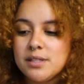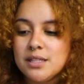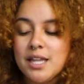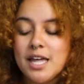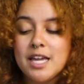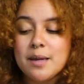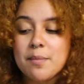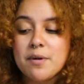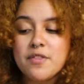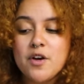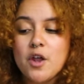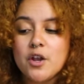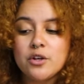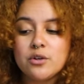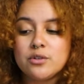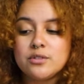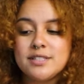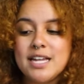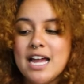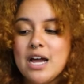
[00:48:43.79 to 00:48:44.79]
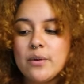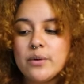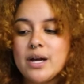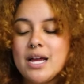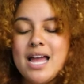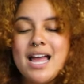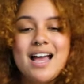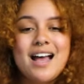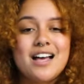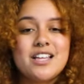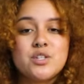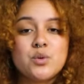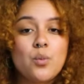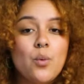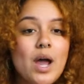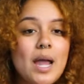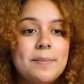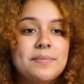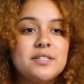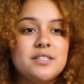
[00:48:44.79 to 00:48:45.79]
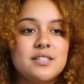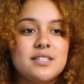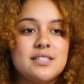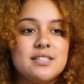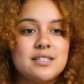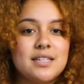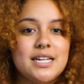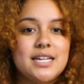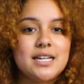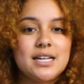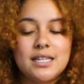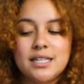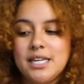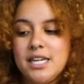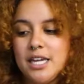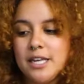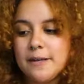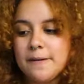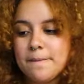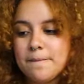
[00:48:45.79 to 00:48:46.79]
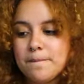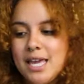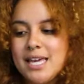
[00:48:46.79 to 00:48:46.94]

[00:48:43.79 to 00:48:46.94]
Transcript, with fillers: like methodical doubt, has wiped this slate clean.